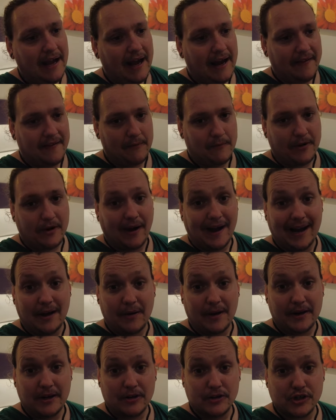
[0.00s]
And then we got
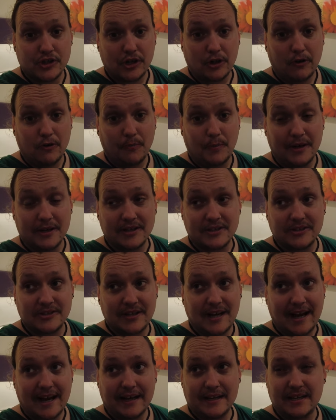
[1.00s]
out and our shuttle
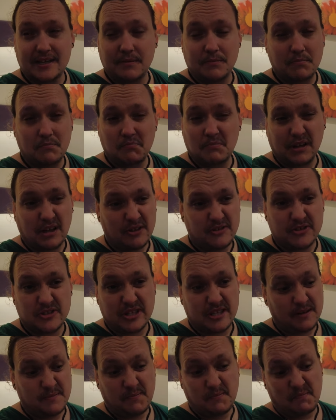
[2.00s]
bus had close
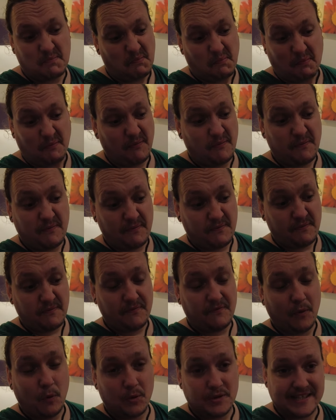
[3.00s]
to
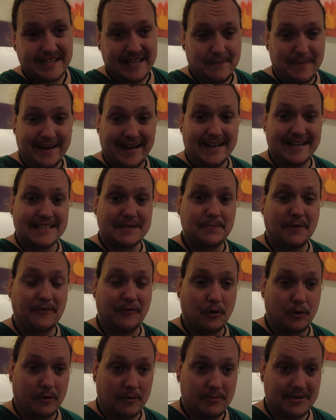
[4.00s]
40 minutes
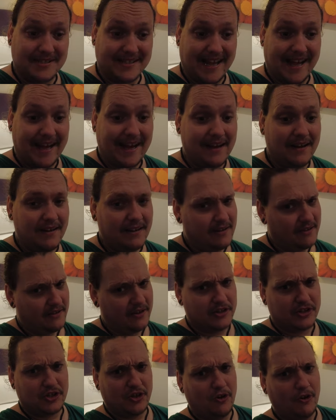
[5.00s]
before it was there.
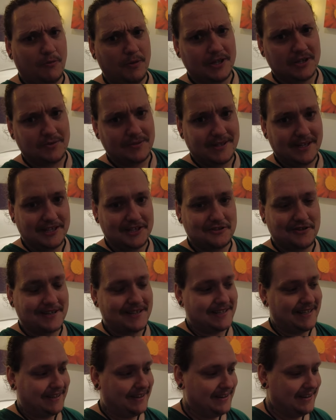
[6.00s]
The shuttle bus was
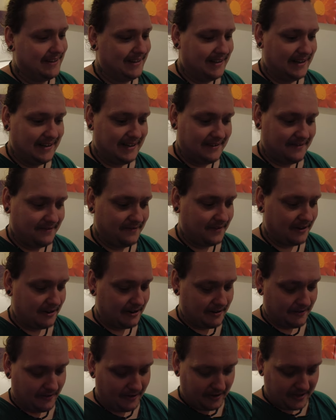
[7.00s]
interesting,
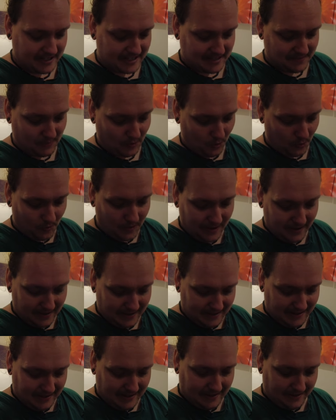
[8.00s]
very, very small,
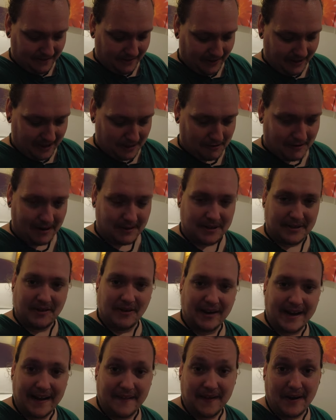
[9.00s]
very crowded.
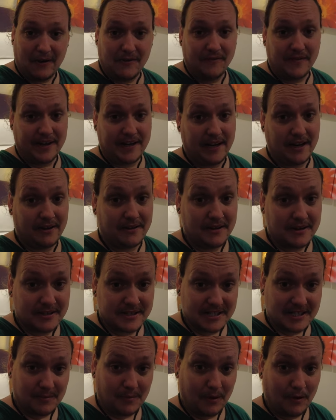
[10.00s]
I'll get that on video
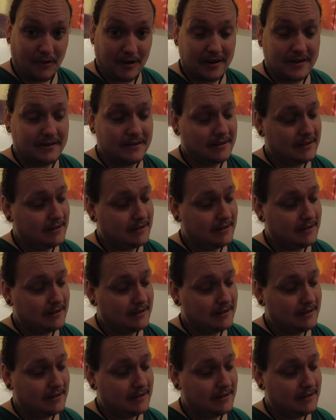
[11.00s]
tomorrow.